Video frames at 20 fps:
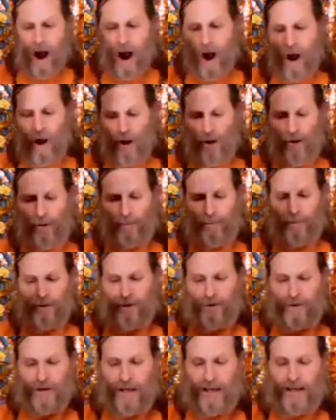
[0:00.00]
Om
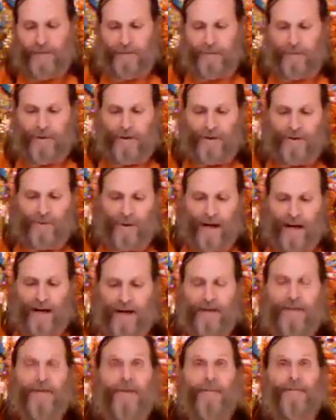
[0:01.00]
Hring
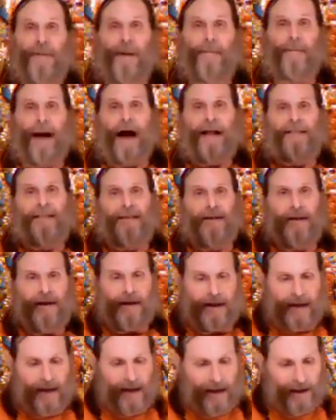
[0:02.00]
Shring
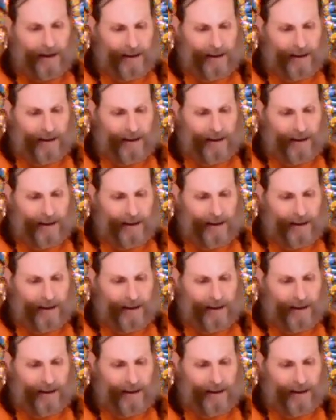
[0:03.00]
Brahmanyagi